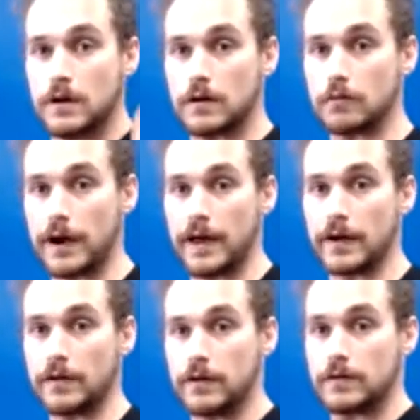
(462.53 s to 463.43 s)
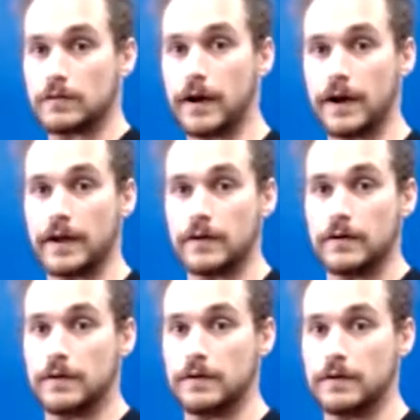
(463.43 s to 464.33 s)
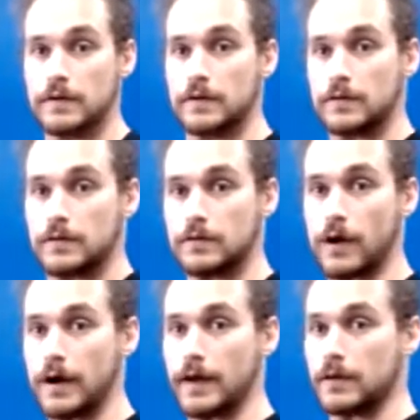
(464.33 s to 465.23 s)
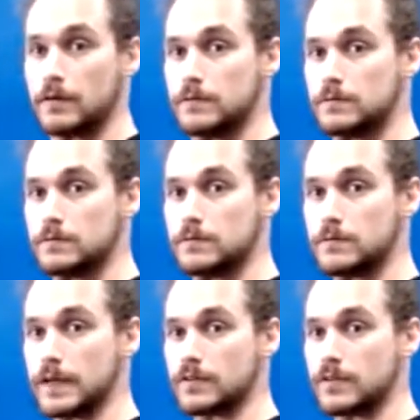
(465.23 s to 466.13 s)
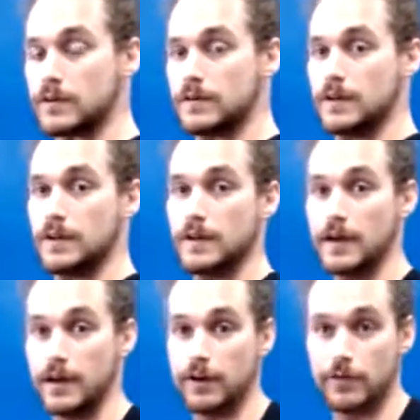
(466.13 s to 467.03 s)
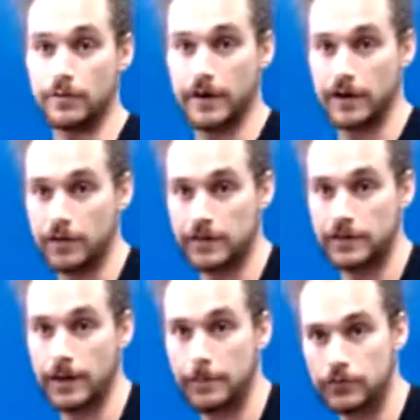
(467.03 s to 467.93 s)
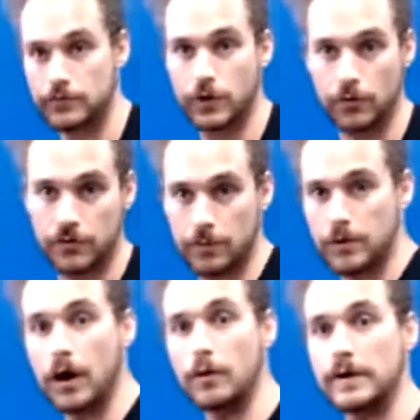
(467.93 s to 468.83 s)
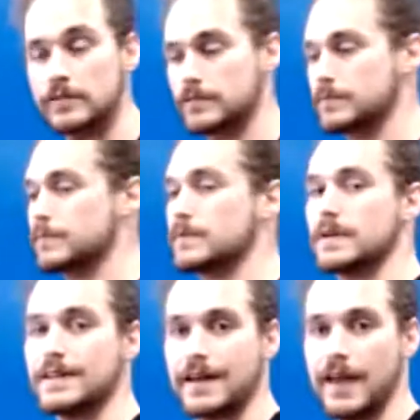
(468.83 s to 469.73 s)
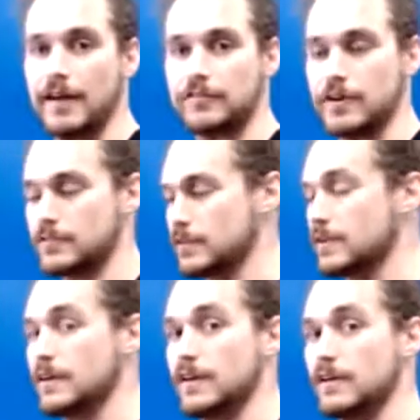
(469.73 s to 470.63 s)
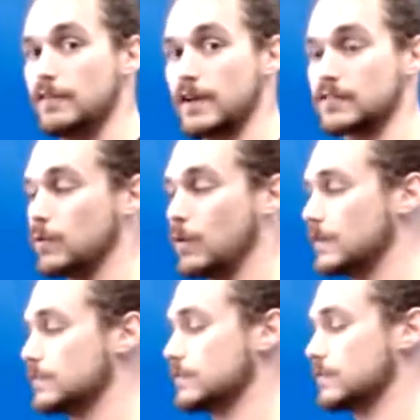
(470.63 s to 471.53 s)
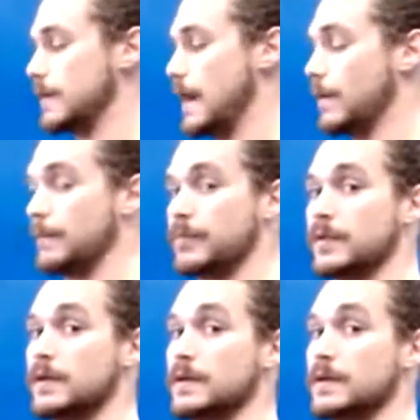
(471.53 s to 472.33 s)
Right angle, right angle, right angle, like so. And another right angle right there. Toes up, always. Get that calf stretch. Flex the quads. Now,